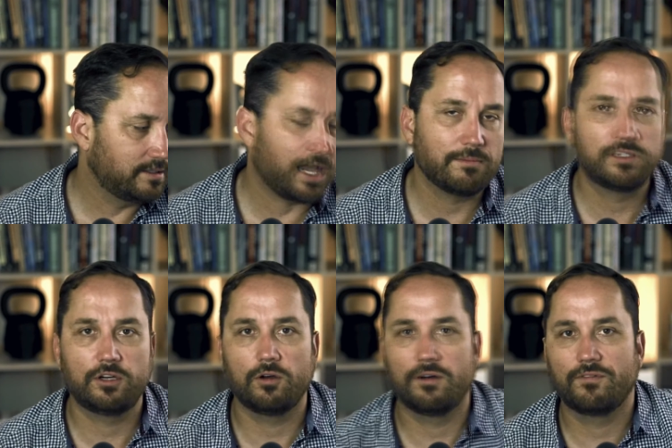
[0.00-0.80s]
Tom
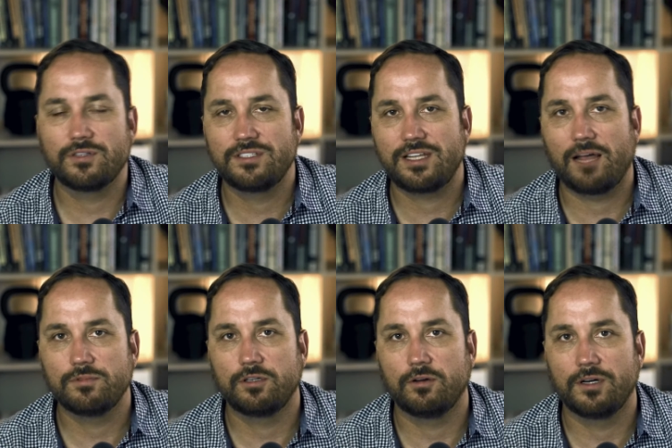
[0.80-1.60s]
Segura versus
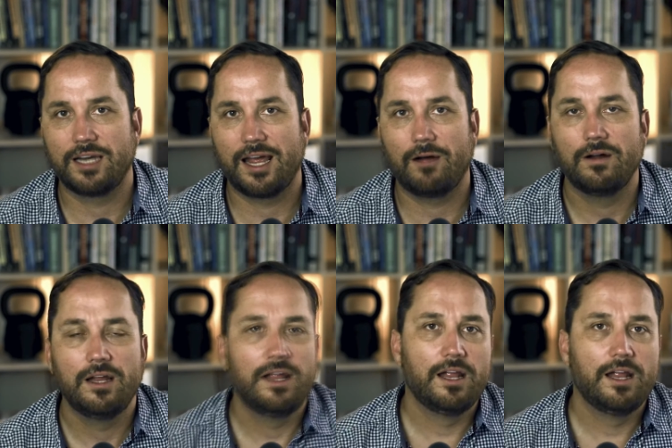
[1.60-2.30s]
Tom Segura now,